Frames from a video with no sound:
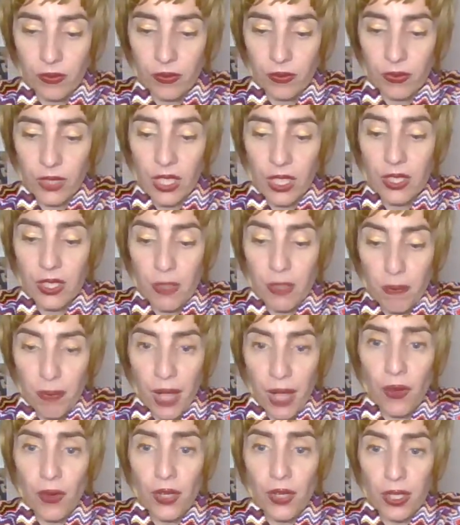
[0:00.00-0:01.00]
It's
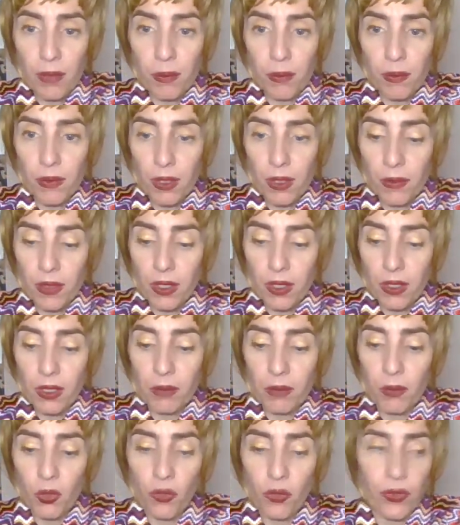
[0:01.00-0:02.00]
empowering
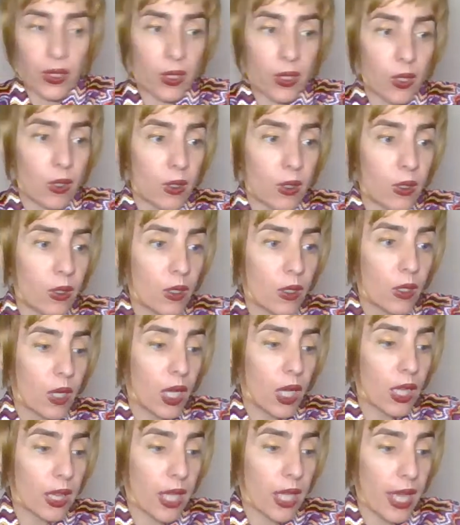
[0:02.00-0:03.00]
movie.
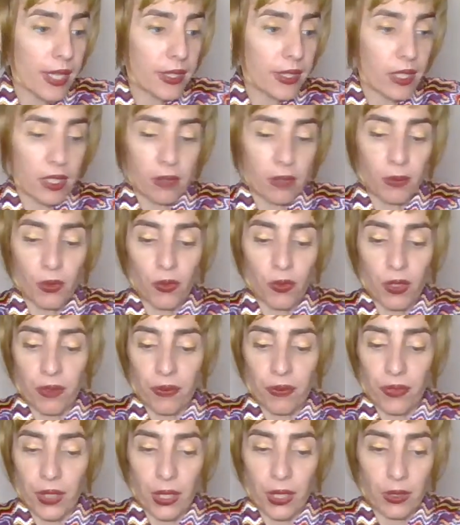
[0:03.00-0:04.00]
I like that movie, in
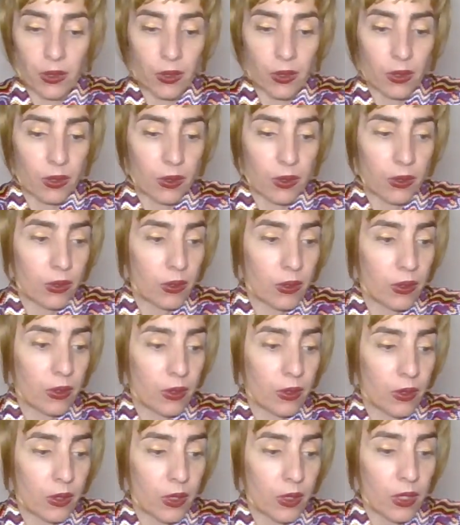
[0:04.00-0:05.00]
fact.
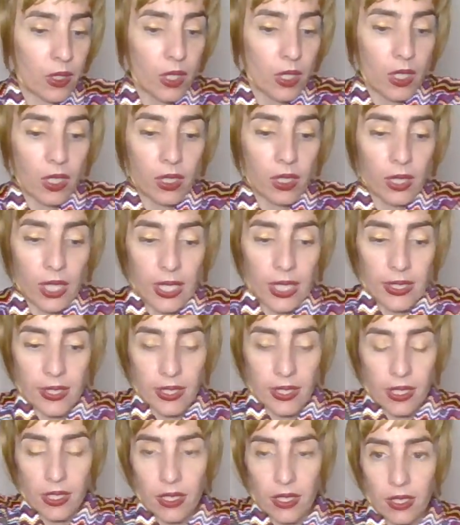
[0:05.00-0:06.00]
Let's
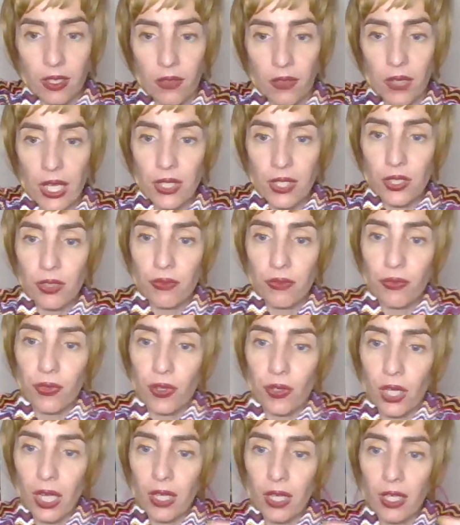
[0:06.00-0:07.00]
see the question
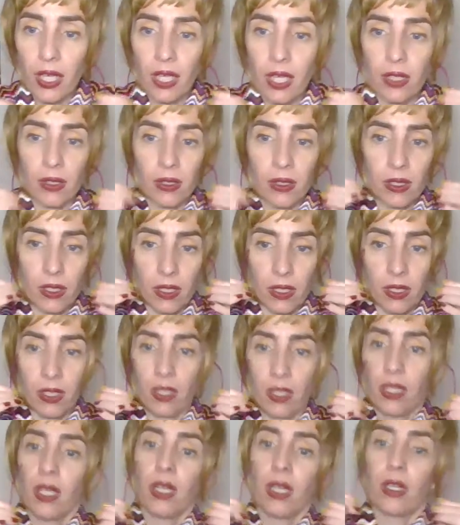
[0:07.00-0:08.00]
for again.
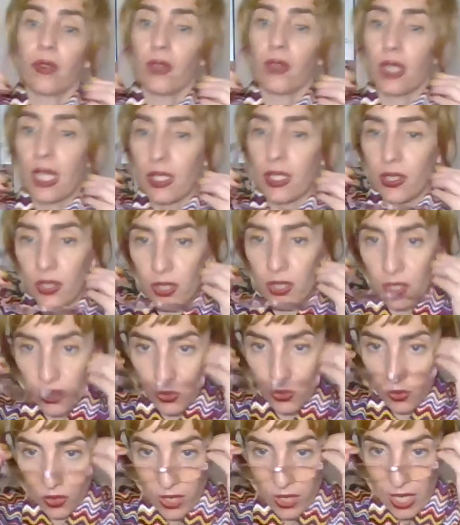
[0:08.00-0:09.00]
Well, let's return
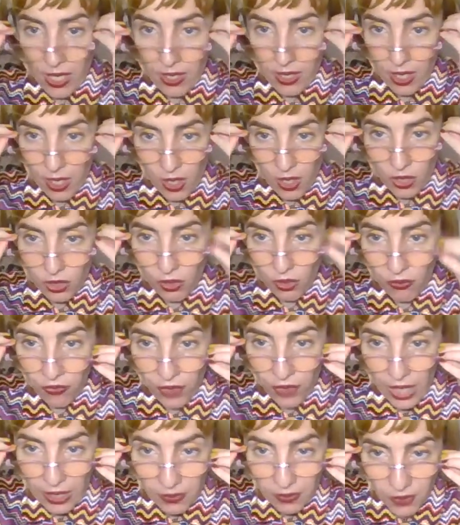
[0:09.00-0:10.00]
to Katie. A lot of
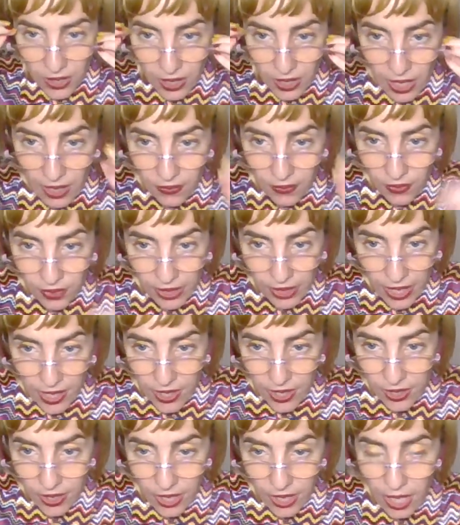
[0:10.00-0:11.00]
fun we have. A
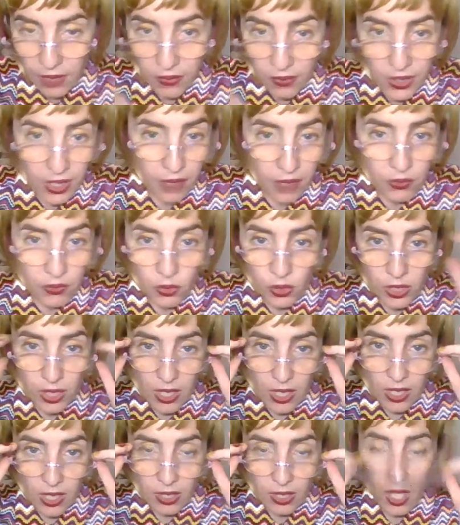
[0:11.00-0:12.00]
layer cake. We have to
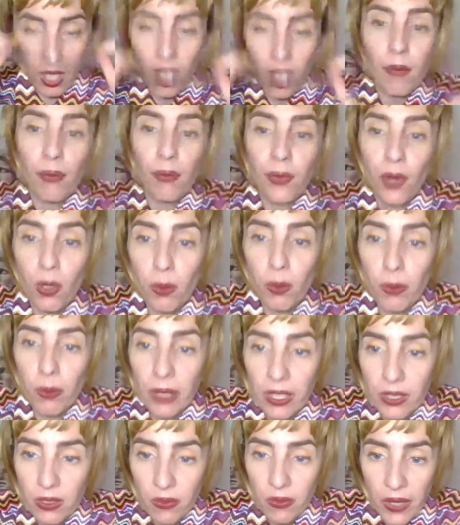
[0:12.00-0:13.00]
see it. Probably
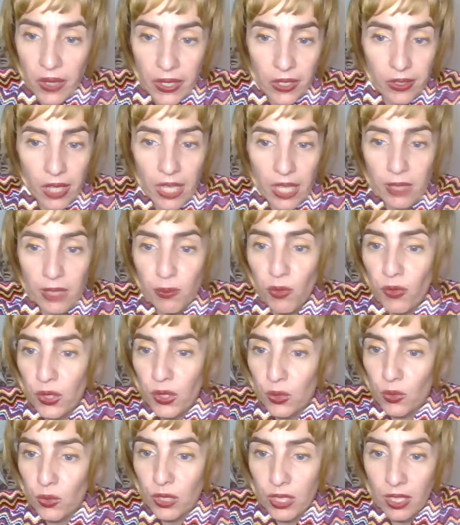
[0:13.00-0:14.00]
it's a very nice movie
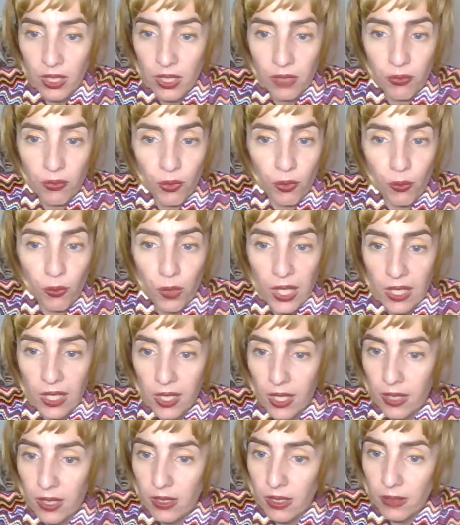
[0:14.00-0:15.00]
to see it for
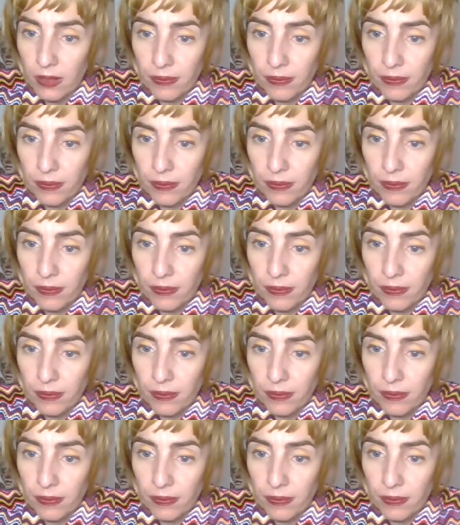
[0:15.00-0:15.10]
weekend